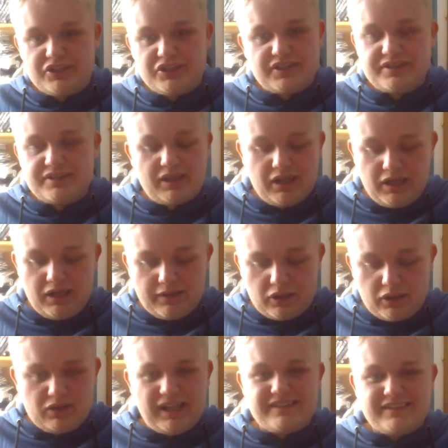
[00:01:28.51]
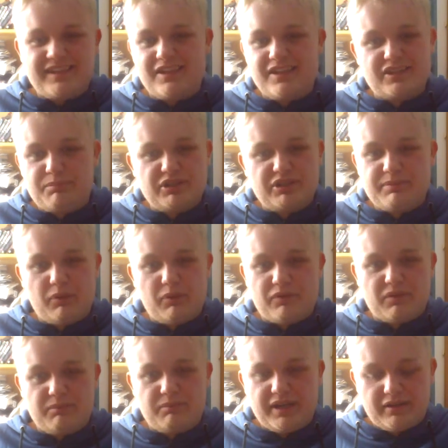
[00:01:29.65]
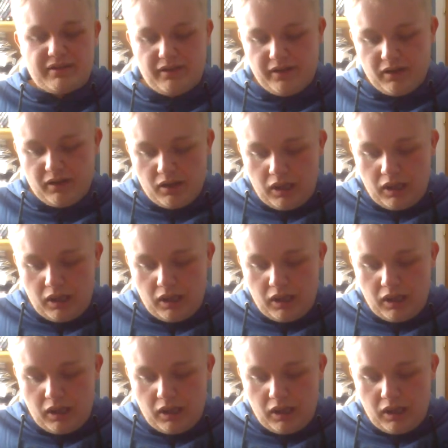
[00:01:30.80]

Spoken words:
Just the whole idea just puts me off completely.